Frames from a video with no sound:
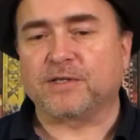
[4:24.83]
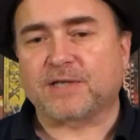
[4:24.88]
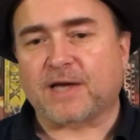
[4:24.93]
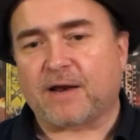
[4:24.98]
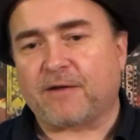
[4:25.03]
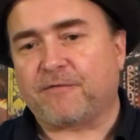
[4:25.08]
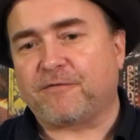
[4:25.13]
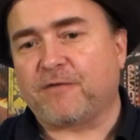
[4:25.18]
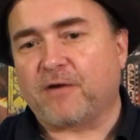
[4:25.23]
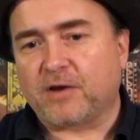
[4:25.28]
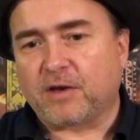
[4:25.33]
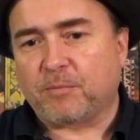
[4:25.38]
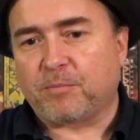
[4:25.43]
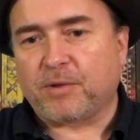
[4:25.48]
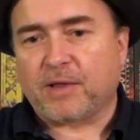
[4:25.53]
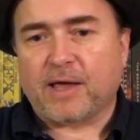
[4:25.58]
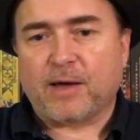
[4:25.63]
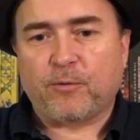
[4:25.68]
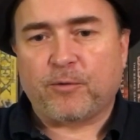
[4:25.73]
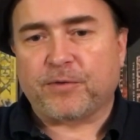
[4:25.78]
kind of fun to
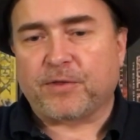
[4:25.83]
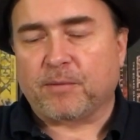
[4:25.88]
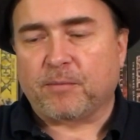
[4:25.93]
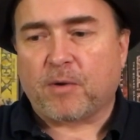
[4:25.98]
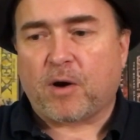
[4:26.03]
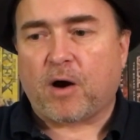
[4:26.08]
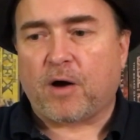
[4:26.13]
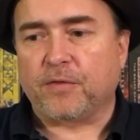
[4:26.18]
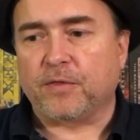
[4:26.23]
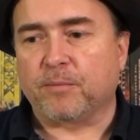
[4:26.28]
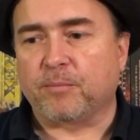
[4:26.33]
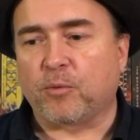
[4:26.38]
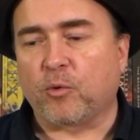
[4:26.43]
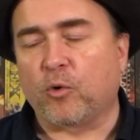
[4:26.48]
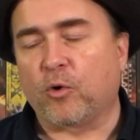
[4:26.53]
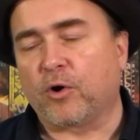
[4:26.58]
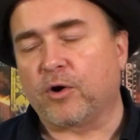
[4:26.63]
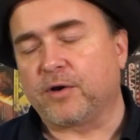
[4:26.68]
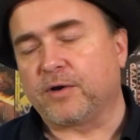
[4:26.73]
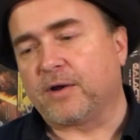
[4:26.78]
play with them on the
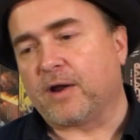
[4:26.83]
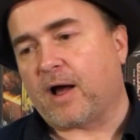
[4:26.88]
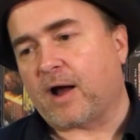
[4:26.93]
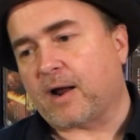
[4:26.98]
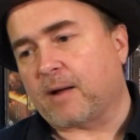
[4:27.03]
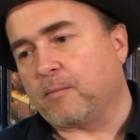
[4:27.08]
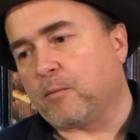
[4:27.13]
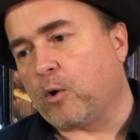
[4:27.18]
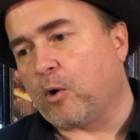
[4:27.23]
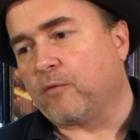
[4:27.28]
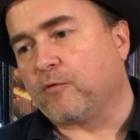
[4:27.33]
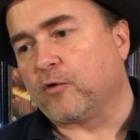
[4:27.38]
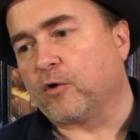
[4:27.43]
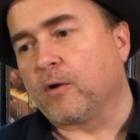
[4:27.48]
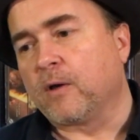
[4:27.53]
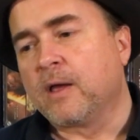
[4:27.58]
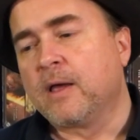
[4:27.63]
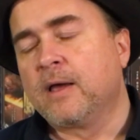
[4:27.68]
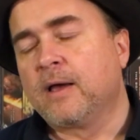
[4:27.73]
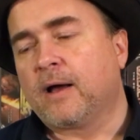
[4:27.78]
board and knock them
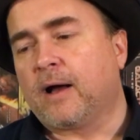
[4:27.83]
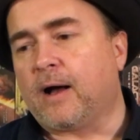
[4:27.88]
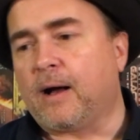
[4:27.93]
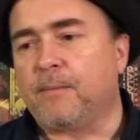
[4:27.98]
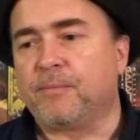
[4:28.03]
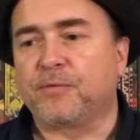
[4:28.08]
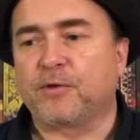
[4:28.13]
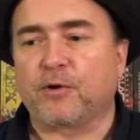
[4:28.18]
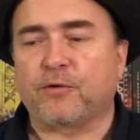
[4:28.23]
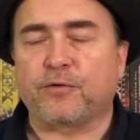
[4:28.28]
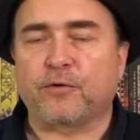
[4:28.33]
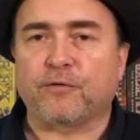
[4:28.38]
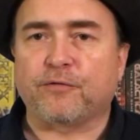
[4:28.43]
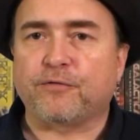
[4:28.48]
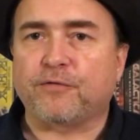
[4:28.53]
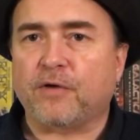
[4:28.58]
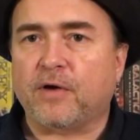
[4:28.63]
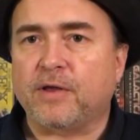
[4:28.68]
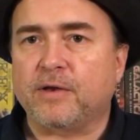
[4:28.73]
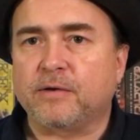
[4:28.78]
over. They're
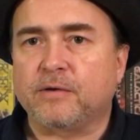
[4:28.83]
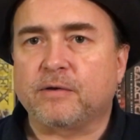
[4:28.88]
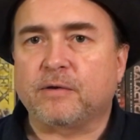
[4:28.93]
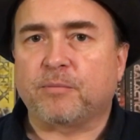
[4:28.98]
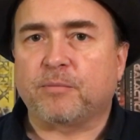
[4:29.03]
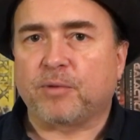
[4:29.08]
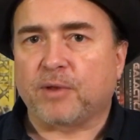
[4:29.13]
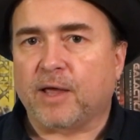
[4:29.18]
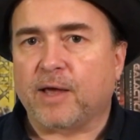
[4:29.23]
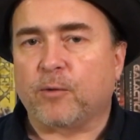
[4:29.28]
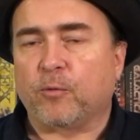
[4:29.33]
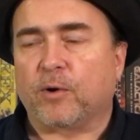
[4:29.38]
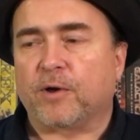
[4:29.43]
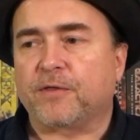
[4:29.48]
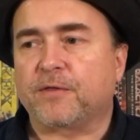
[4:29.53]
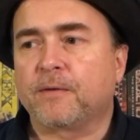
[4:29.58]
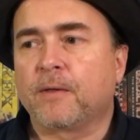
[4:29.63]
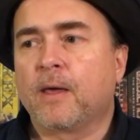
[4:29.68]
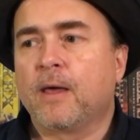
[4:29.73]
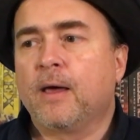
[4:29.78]
fun to play with.
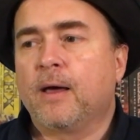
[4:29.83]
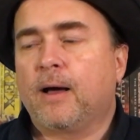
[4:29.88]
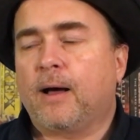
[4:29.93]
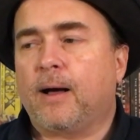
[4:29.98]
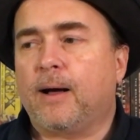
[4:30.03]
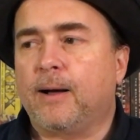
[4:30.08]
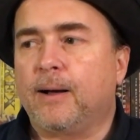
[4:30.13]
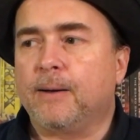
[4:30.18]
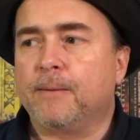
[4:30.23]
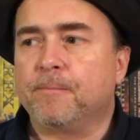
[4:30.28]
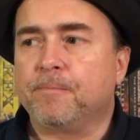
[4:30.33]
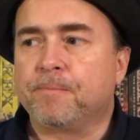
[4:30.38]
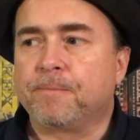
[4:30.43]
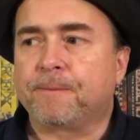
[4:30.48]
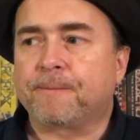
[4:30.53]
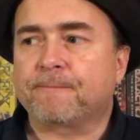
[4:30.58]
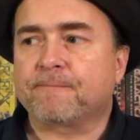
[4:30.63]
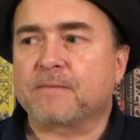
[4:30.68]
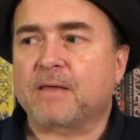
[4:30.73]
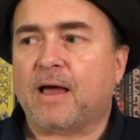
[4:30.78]

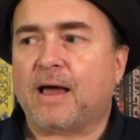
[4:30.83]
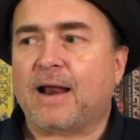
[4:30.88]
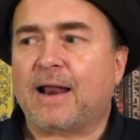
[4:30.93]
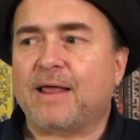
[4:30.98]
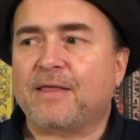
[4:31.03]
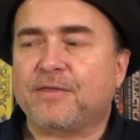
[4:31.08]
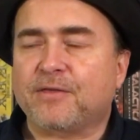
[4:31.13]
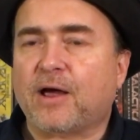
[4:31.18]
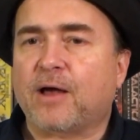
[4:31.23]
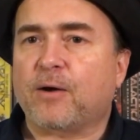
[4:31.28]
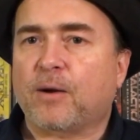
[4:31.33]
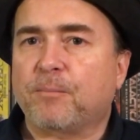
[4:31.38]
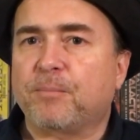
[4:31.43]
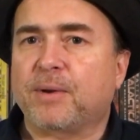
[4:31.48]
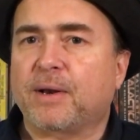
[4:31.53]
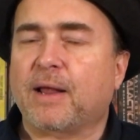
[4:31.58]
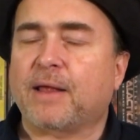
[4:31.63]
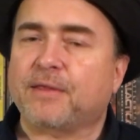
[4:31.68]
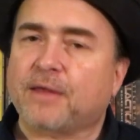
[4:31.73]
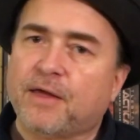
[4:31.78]
I
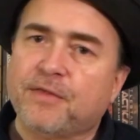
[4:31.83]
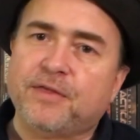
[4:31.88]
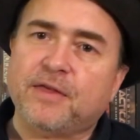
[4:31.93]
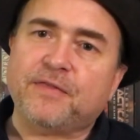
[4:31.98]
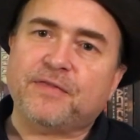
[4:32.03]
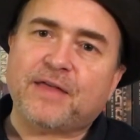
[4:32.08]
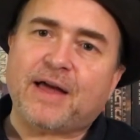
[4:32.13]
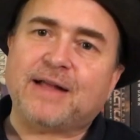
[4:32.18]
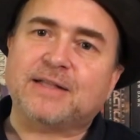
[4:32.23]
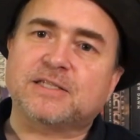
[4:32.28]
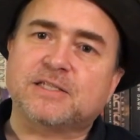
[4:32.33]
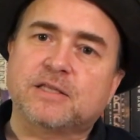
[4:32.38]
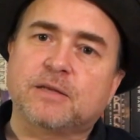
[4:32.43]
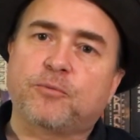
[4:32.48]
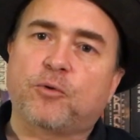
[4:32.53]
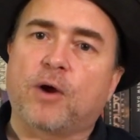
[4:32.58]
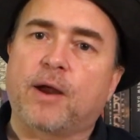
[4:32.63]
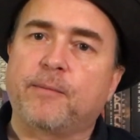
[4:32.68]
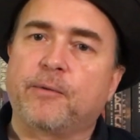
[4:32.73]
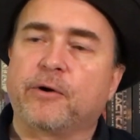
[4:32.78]
think that's the
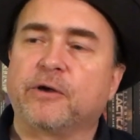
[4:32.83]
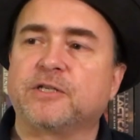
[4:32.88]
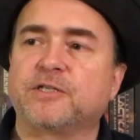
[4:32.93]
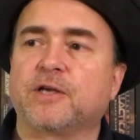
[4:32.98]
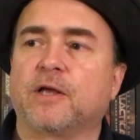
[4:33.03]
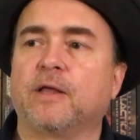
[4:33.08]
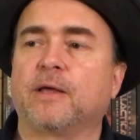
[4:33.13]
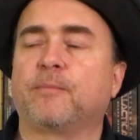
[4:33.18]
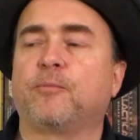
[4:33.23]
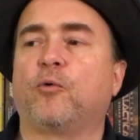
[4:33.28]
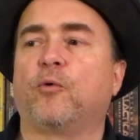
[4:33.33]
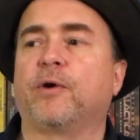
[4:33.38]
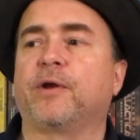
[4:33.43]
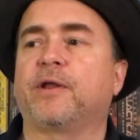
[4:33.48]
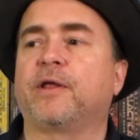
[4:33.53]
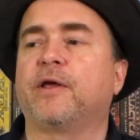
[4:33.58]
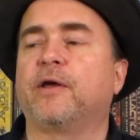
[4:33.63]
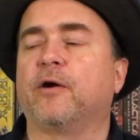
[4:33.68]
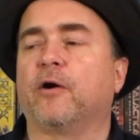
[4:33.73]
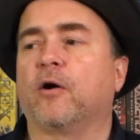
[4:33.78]
primary selling point
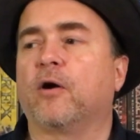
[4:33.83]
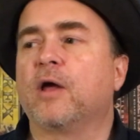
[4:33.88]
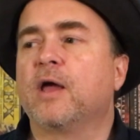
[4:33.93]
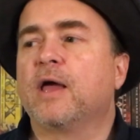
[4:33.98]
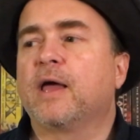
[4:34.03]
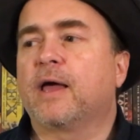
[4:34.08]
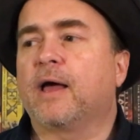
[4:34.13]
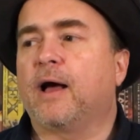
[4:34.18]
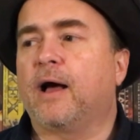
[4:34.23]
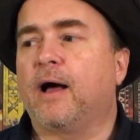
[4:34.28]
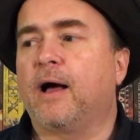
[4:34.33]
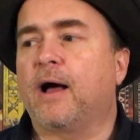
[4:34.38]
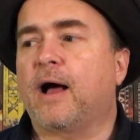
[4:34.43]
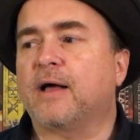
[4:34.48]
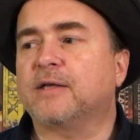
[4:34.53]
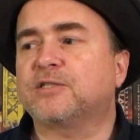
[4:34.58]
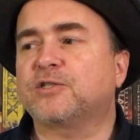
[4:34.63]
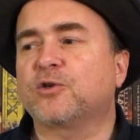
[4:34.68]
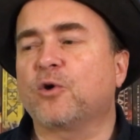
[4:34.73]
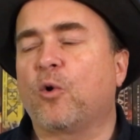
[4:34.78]
here.
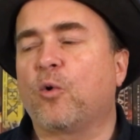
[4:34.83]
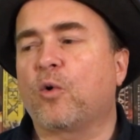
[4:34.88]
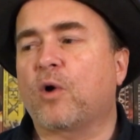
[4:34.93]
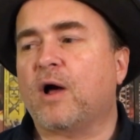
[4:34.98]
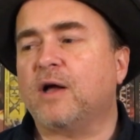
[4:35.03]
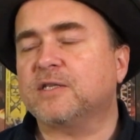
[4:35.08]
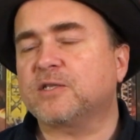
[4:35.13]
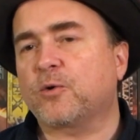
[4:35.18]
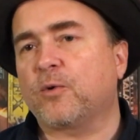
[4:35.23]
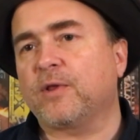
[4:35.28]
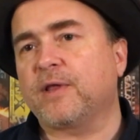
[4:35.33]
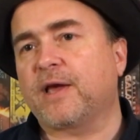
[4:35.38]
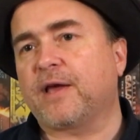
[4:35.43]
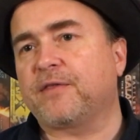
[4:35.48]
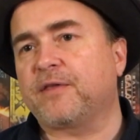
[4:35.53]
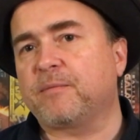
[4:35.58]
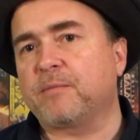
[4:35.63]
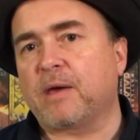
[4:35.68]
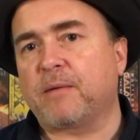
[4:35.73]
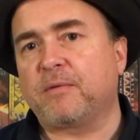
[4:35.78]
So consequently, I
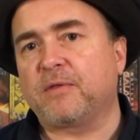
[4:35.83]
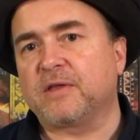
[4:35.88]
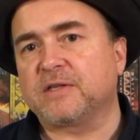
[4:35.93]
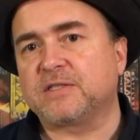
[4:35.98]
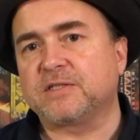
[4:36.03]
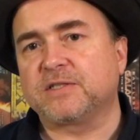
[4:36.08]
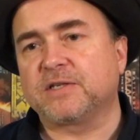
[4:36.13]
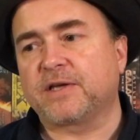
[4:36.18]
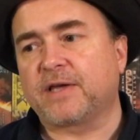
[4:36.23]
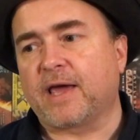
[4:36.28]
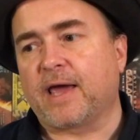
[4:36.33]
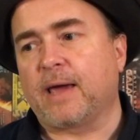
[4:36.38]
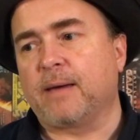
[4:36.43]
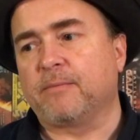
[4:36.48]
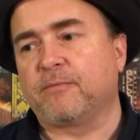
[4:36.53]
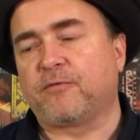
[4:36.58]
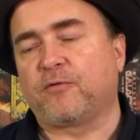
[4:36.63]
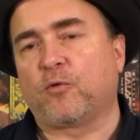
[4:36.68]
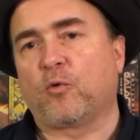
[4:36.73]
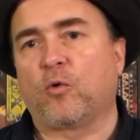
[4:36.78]
think maybe this is a
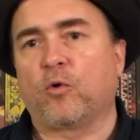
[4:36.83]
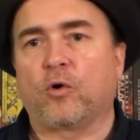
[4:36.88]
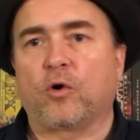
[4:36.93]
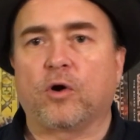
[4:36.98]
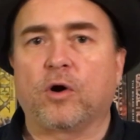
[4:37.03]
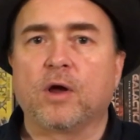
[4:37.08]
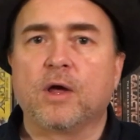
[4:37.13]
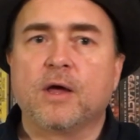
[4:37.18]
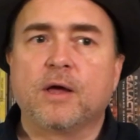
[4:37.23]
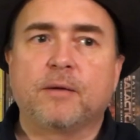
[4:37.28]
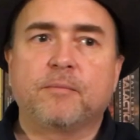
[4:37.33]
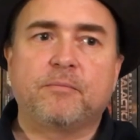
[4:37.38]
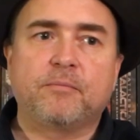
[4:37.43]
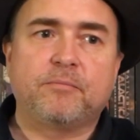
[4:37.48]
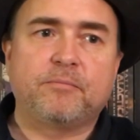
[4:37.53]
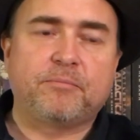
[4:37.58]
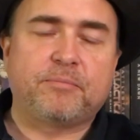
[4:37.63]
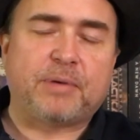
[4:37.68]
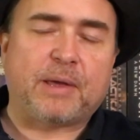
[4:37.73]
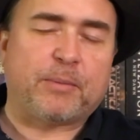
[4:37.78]
game for
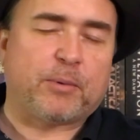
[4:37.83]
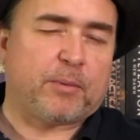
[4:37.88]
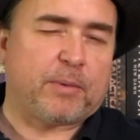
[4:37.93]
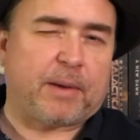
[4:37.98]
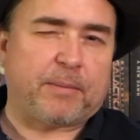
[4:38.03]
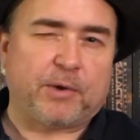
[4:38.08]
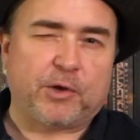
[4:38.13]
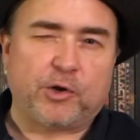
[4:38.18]
people maybe